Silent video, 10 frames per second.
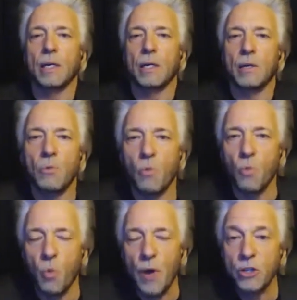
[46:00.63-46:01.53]

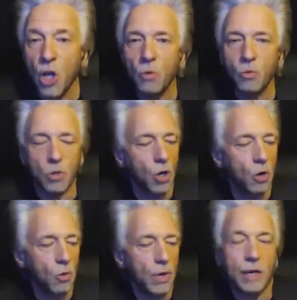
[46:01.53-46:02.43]
We don't
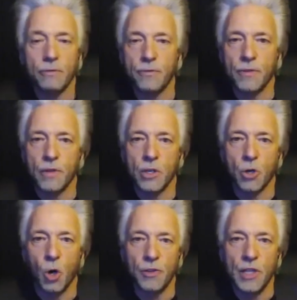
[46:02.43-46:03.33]
know if
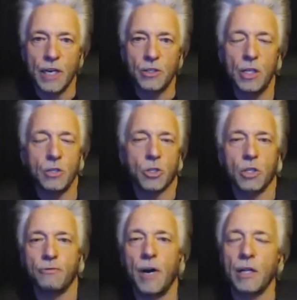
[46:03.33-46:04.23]
COVID-19 is going
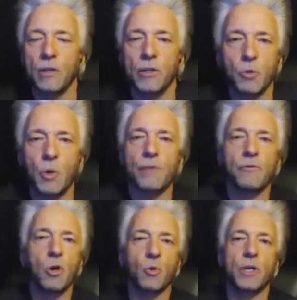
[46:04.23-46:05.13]
to follow this. We have
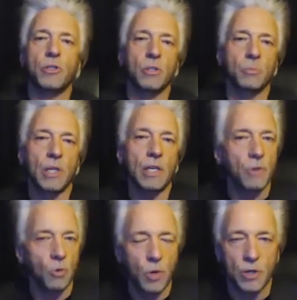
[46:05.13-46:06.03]
no reason to believe it
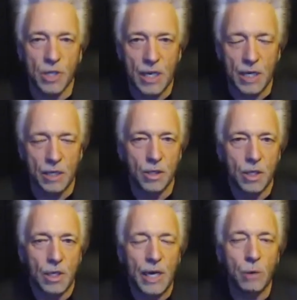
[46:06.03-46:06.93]
will not.
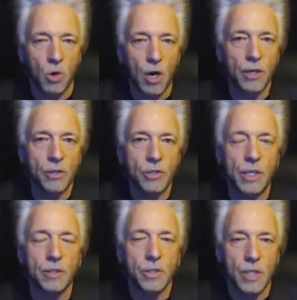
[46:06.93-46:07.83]
And we're already
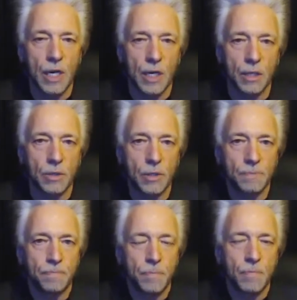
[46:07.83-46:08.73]
seeing signs
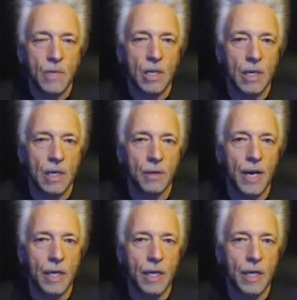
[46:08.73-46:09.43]
that